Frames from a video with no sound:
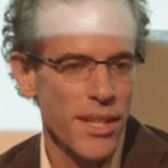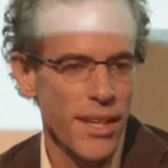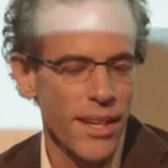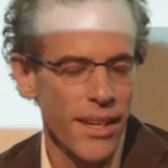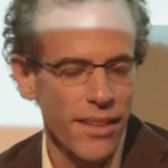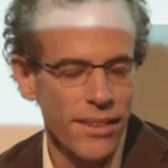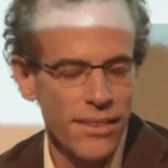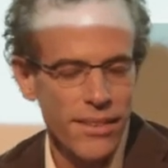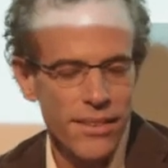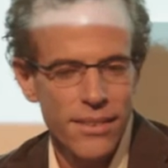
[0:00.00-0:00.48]

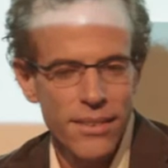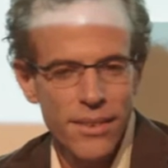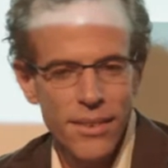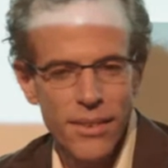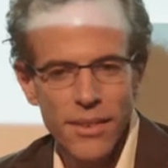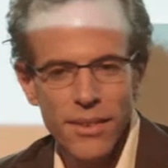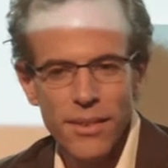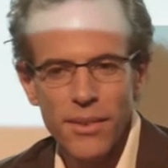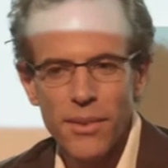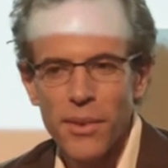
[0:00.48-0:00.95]
can
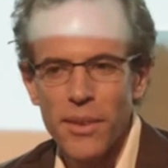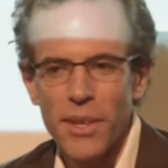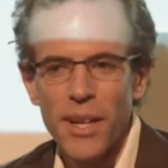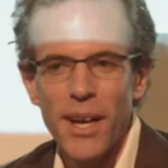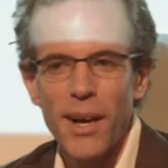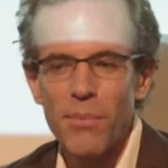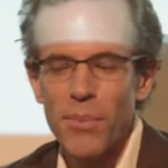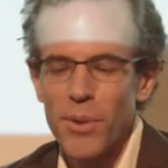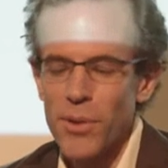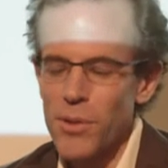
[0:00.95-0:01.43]
or, or the
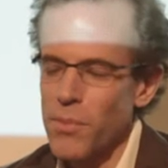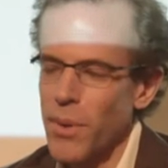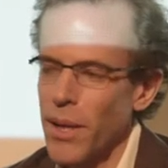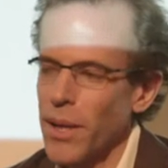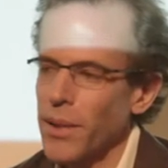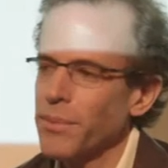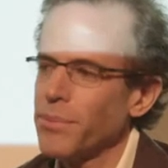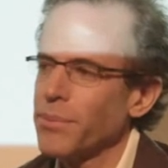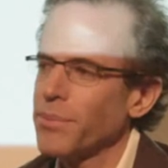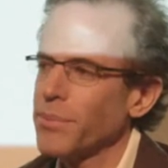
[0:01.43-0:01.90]
compost
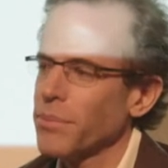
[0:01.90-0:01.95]
pile.